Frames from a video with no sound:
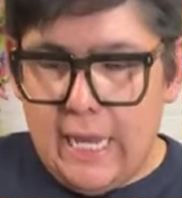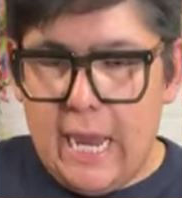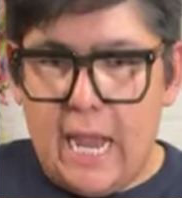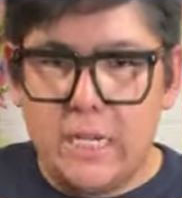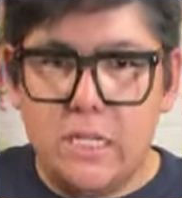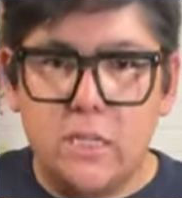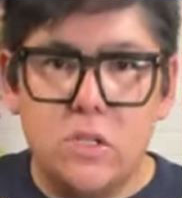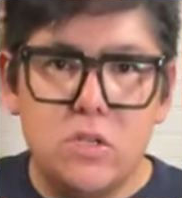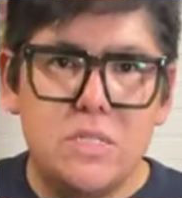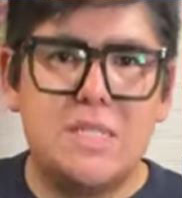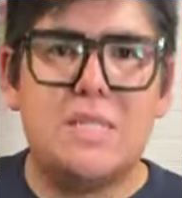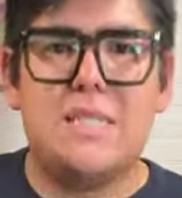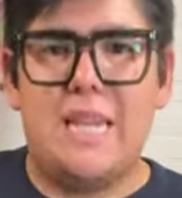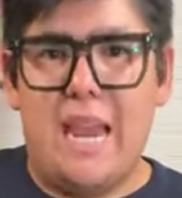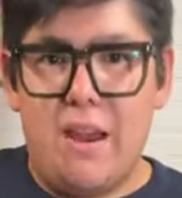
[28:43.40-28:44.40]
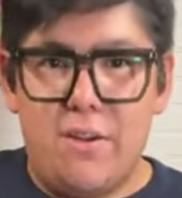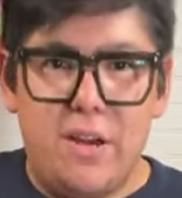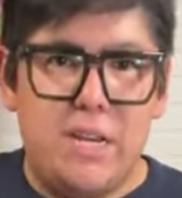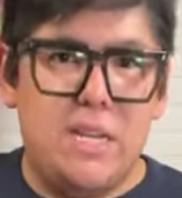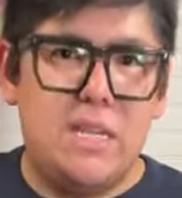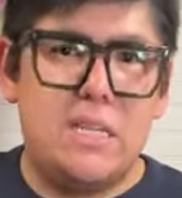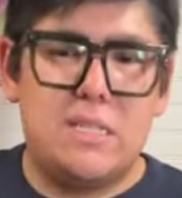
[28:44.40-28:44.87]
it kind of loses its
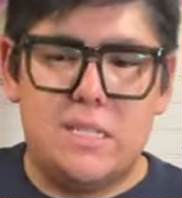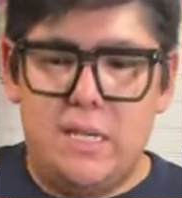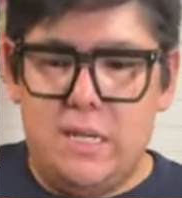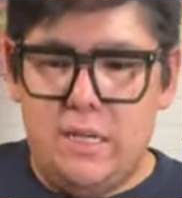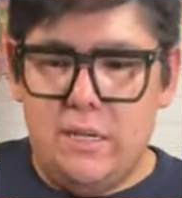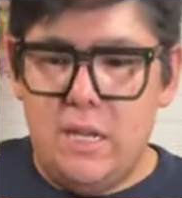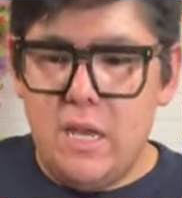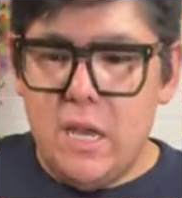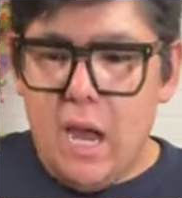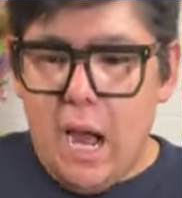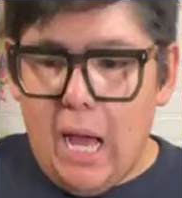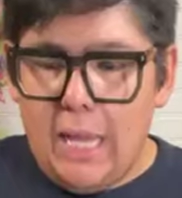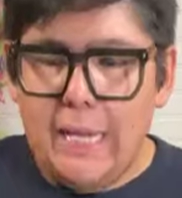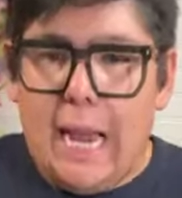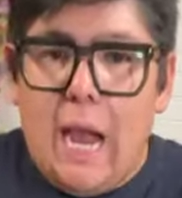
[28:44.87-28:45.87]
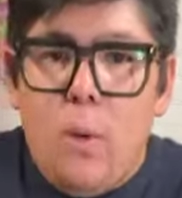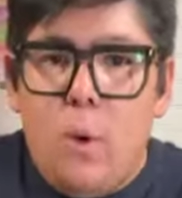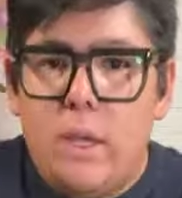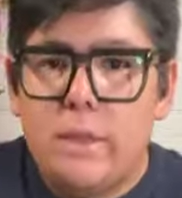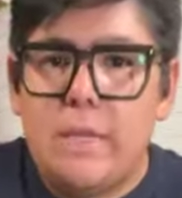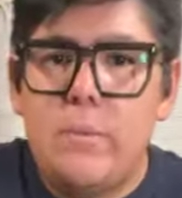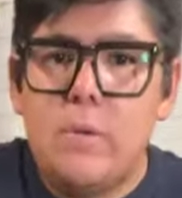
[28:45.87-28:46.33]
airiness, and like
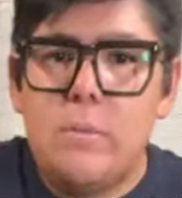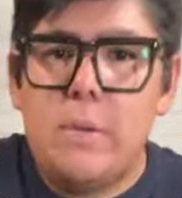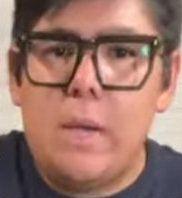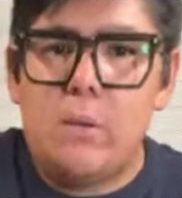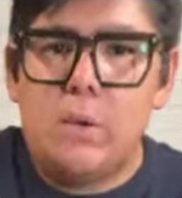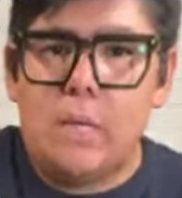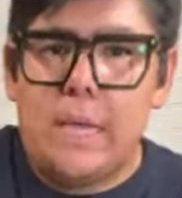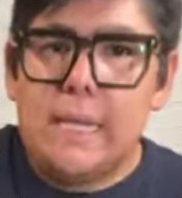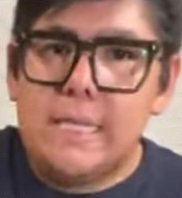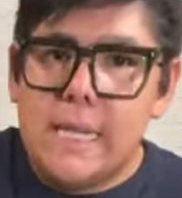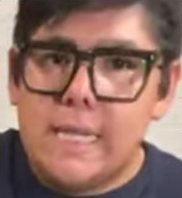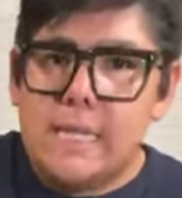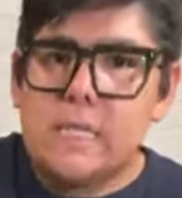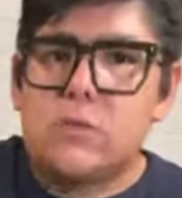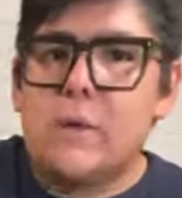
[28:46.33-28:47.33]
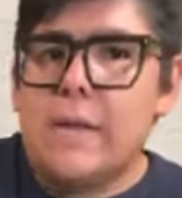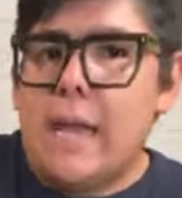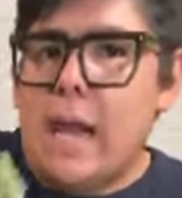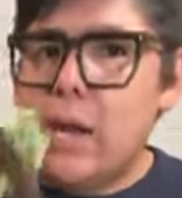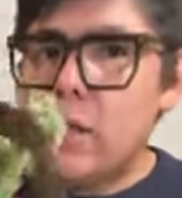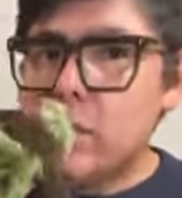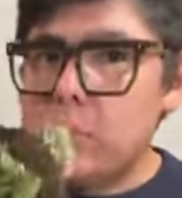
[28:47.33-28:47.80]
I want them to be able to like take this
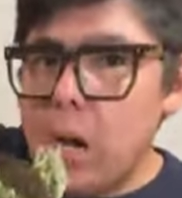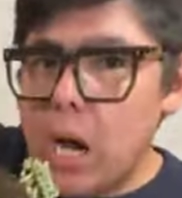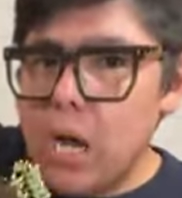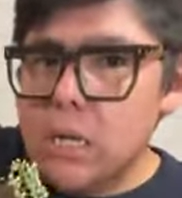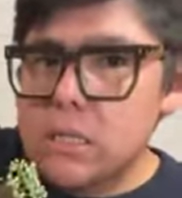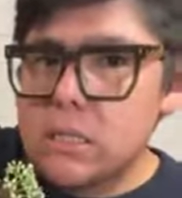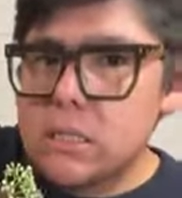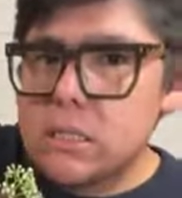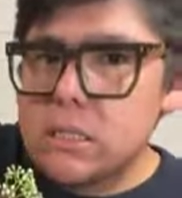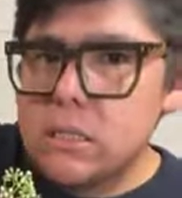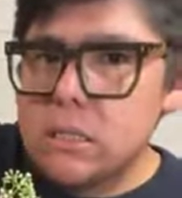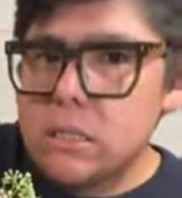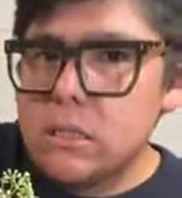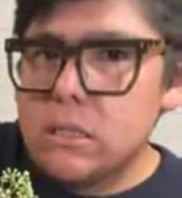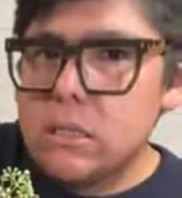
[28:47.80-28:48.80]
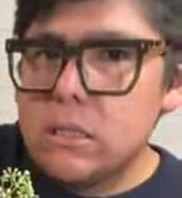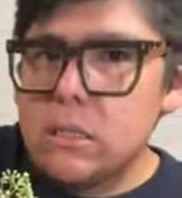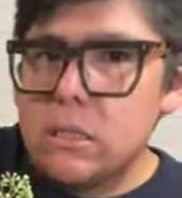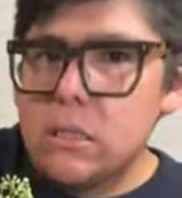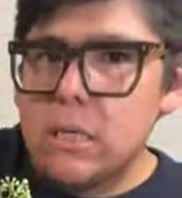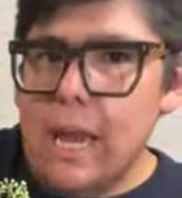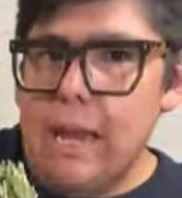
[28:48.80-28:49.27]
right out of the box
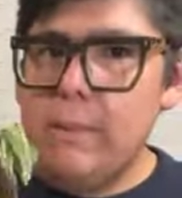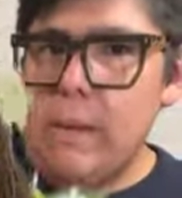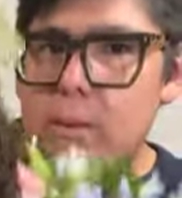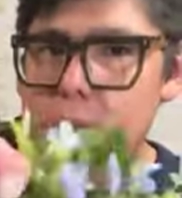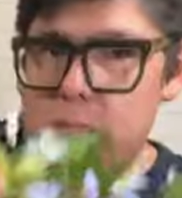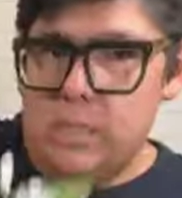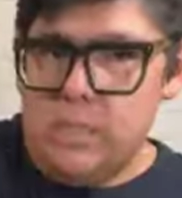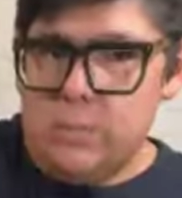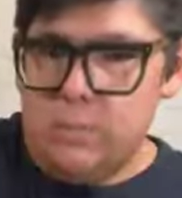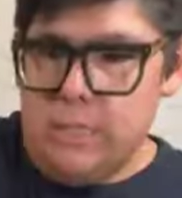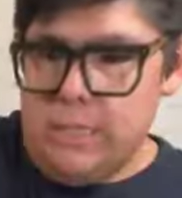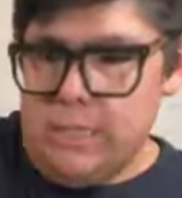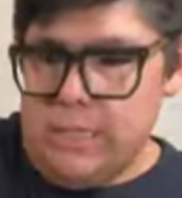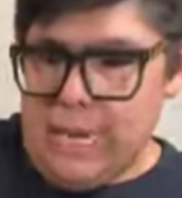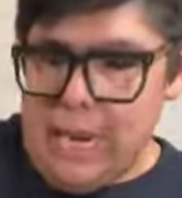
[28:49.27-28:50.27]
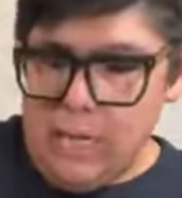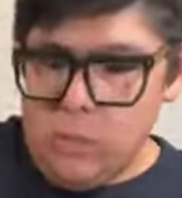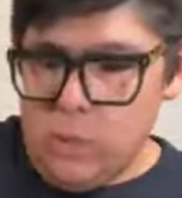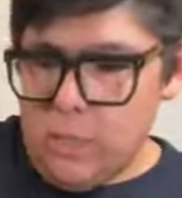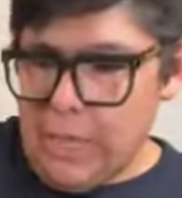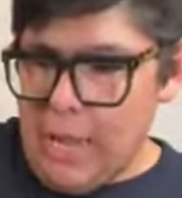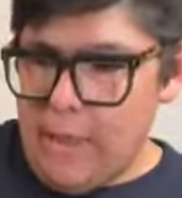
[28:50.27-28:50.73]
and be able to display. Like,
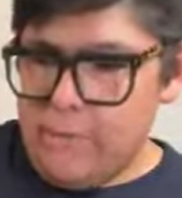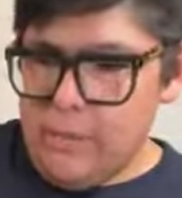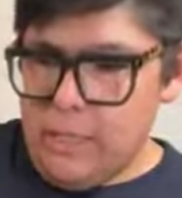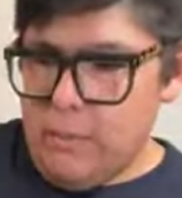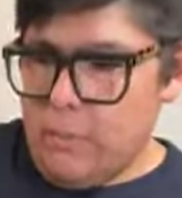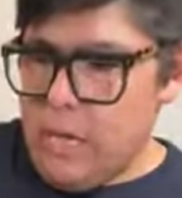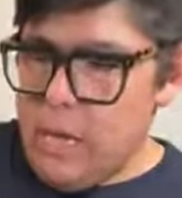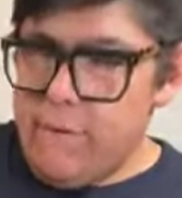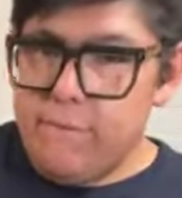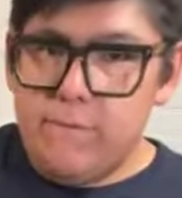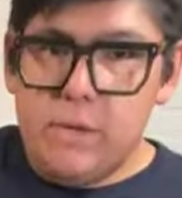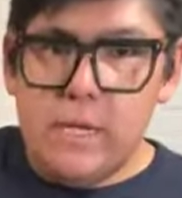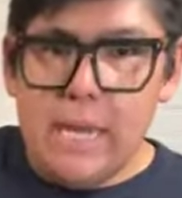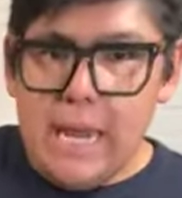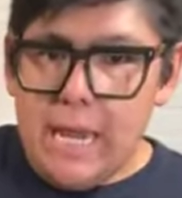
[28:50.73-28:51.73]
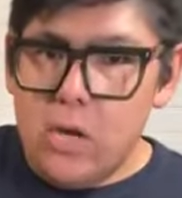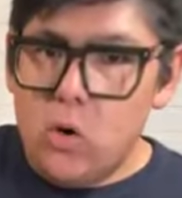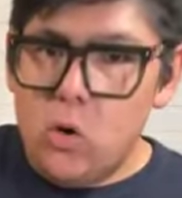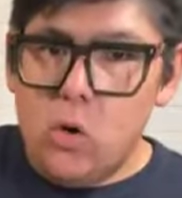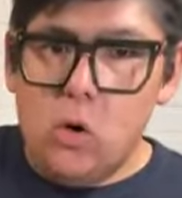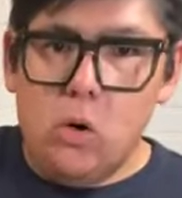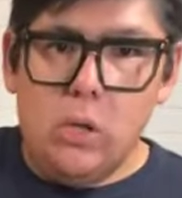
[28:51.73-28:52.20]
I don't want to have them
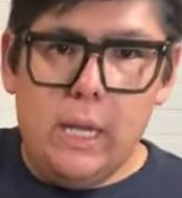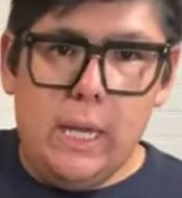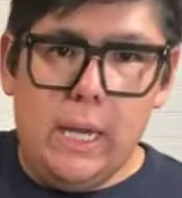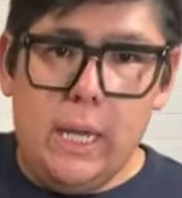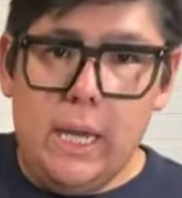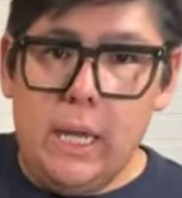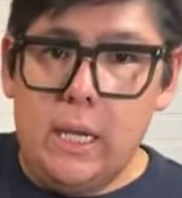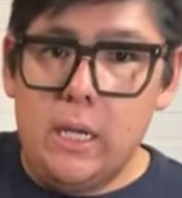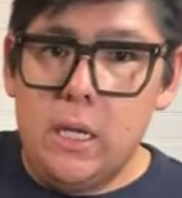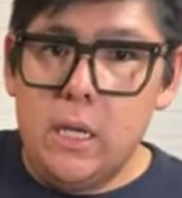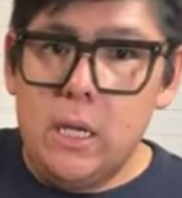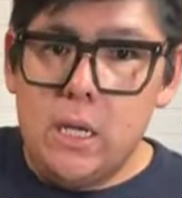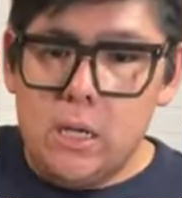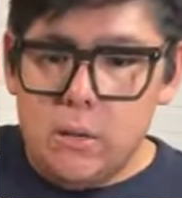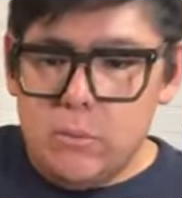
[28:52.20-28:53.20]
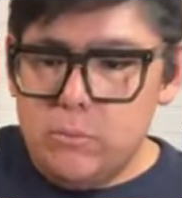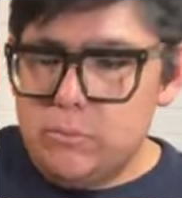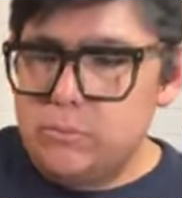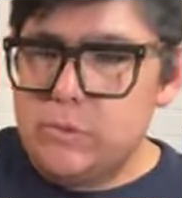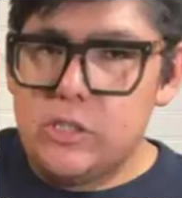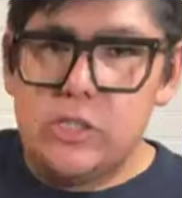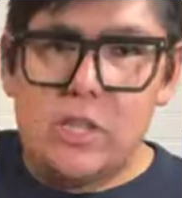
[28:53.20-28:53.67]
finagle and
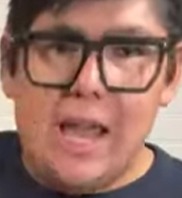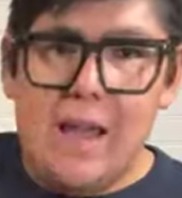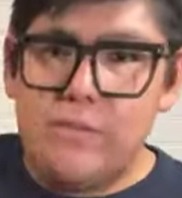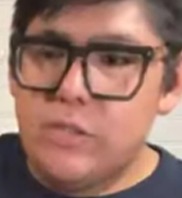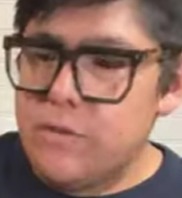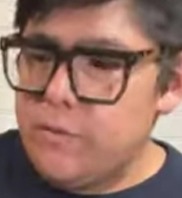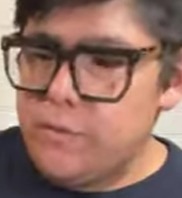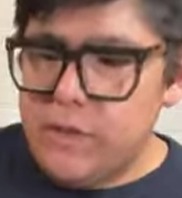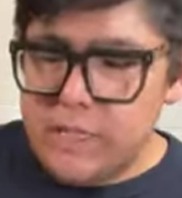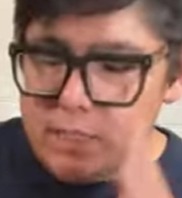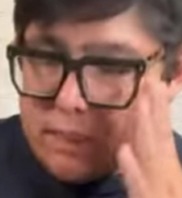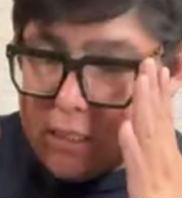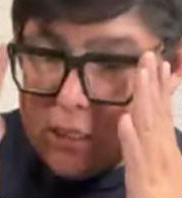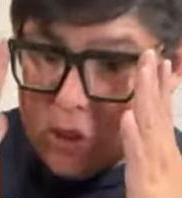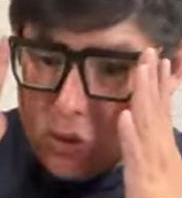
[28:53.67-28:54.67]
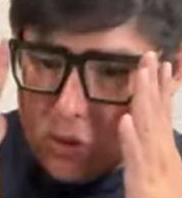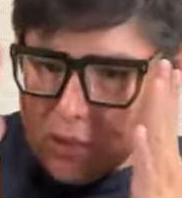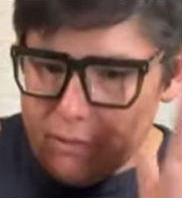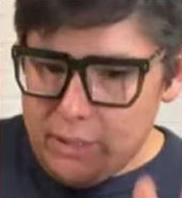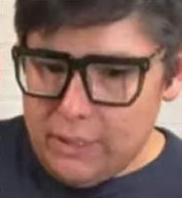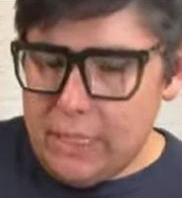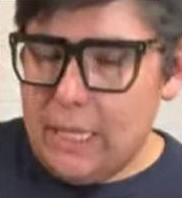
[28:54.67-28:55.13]
have to fix it and
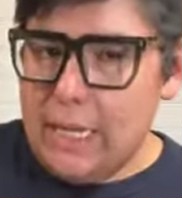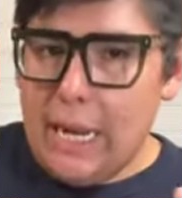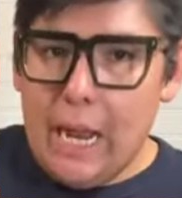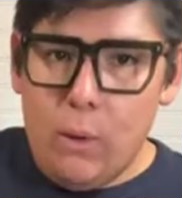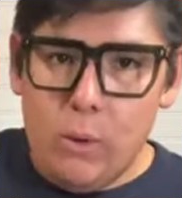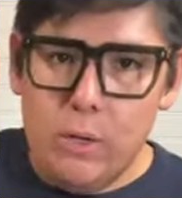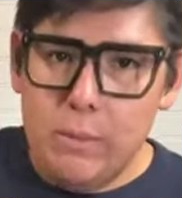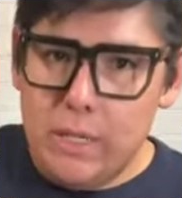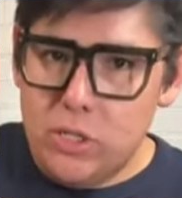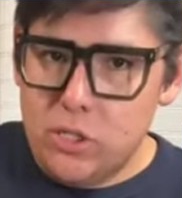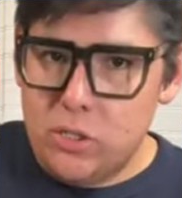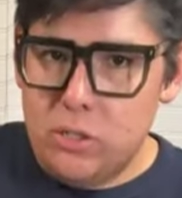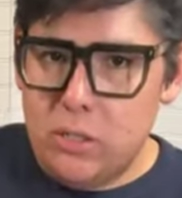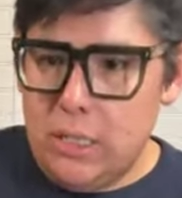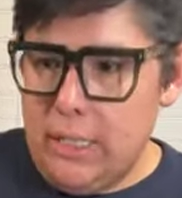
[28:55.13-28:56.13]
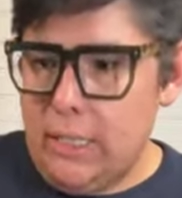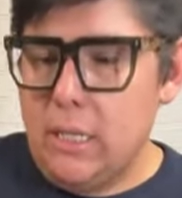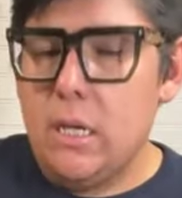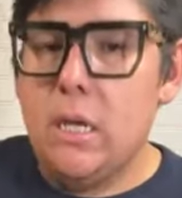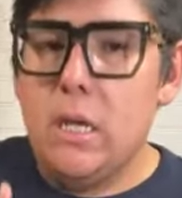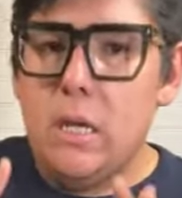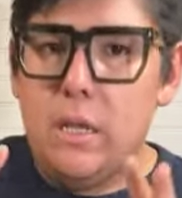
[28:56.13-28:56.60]
do stuff like that. Like, I want to make sure
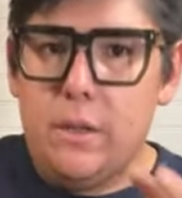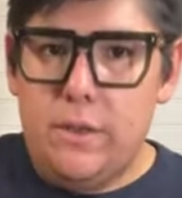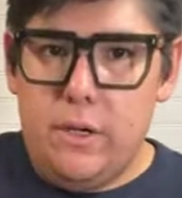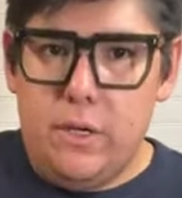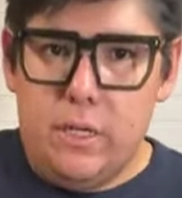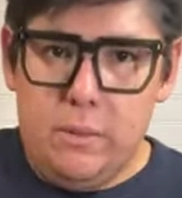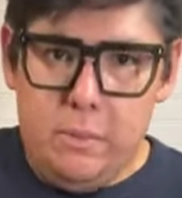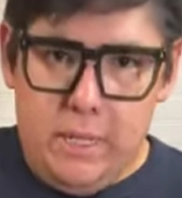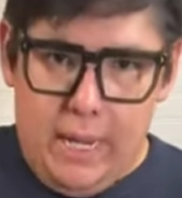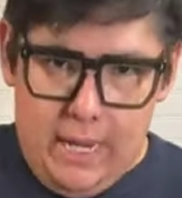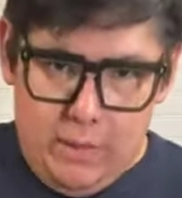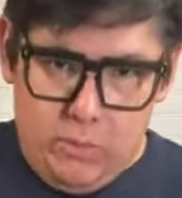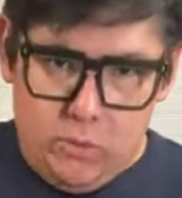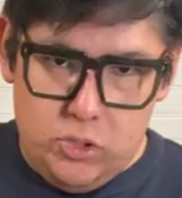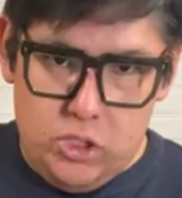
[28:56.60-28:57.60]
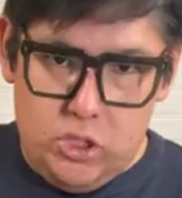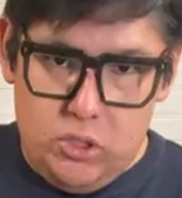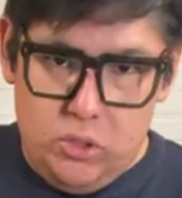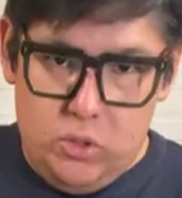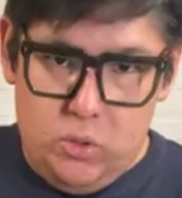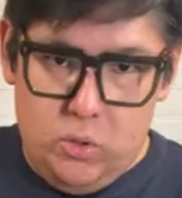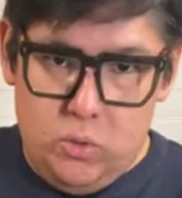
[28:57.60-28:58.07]
like they're gonna be able
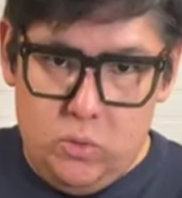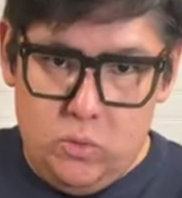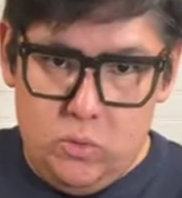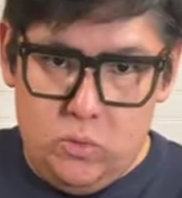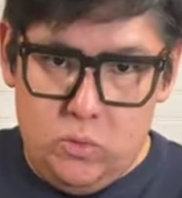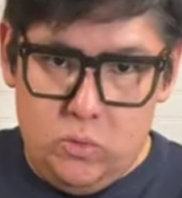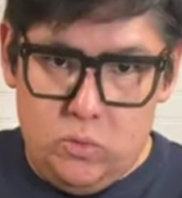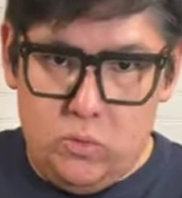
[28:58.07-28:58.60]
to